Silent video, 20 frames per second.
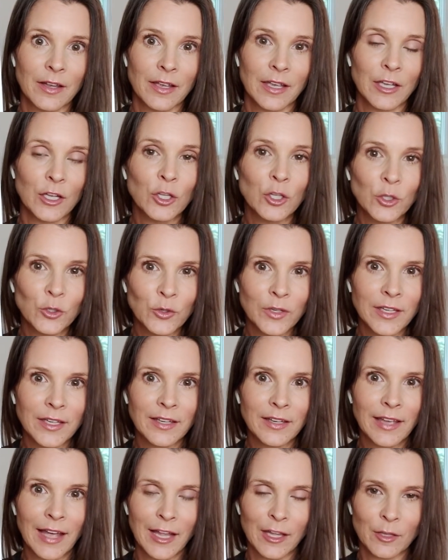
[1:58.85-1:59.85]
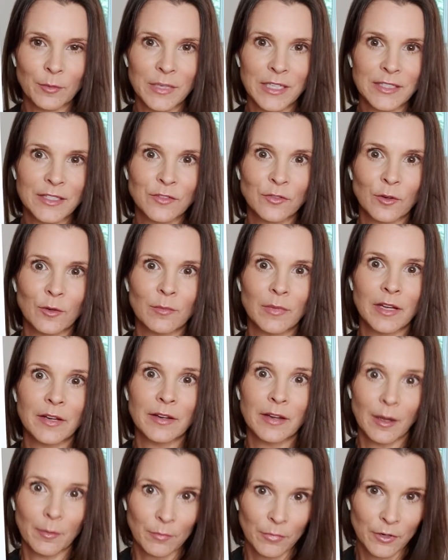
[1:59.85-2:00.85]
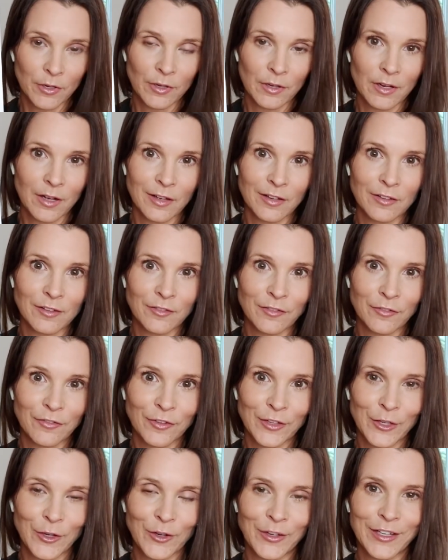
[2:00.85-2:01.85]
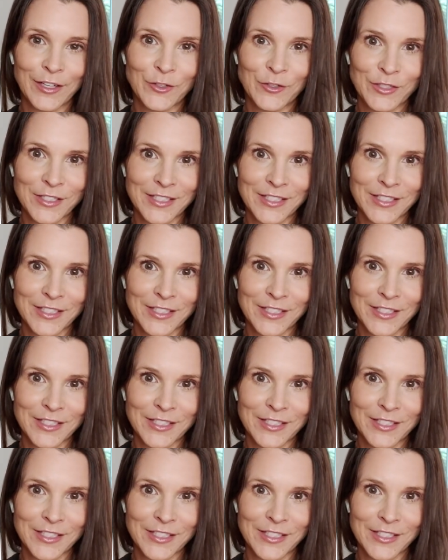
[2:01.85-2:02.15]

including elements from a number of Yoga Nidra